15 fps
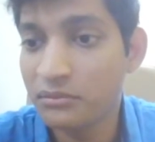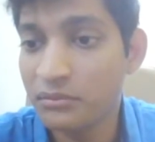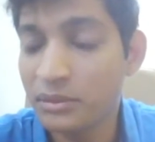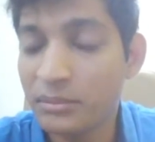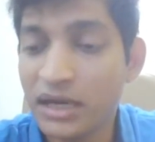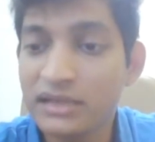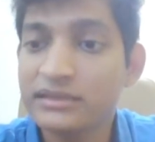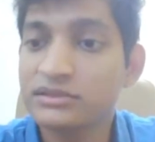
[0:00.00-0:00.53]

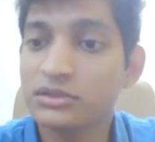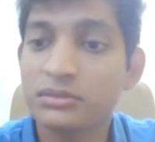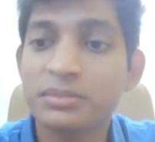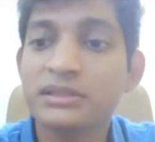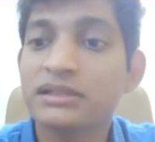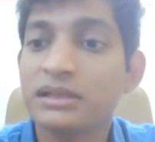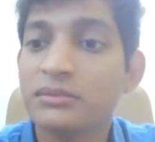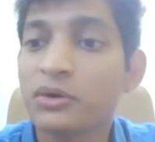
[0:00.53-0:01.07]
When markets
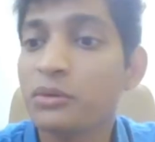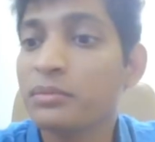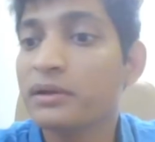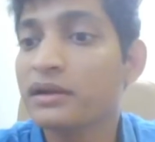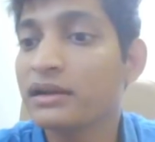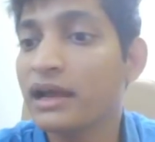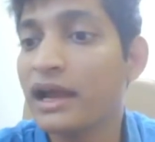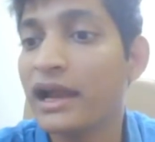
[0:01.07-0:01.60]
open, they'll
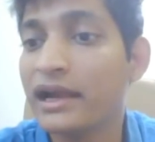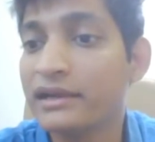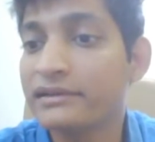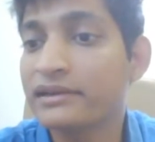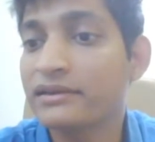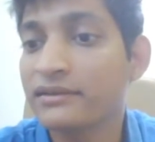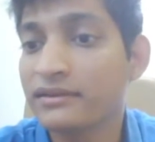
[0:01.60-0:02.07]
open at